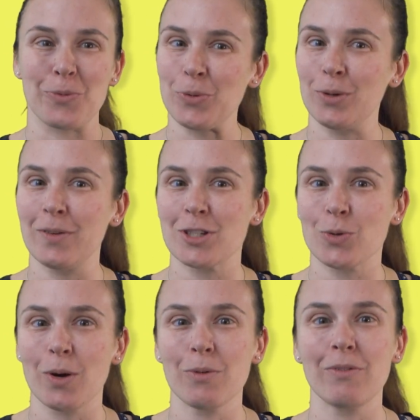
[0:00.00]
the rule of a
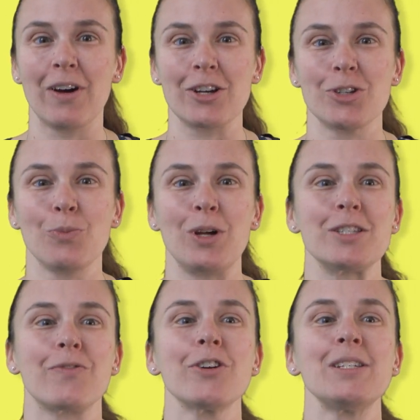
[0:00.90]
square root function when
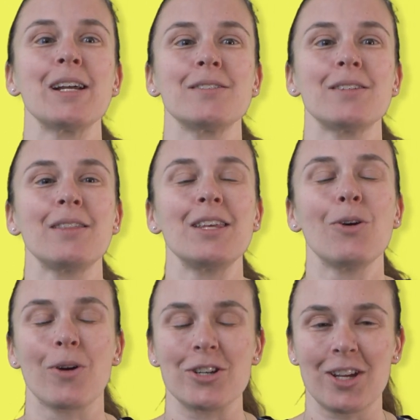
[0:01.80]
its vertex is at the
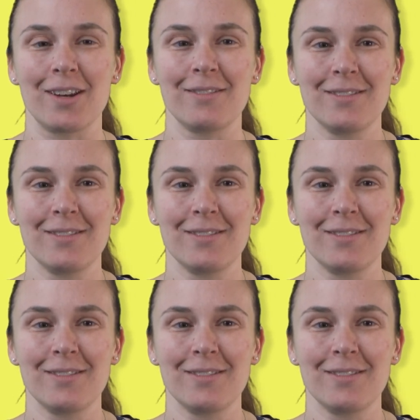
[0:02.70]
origin.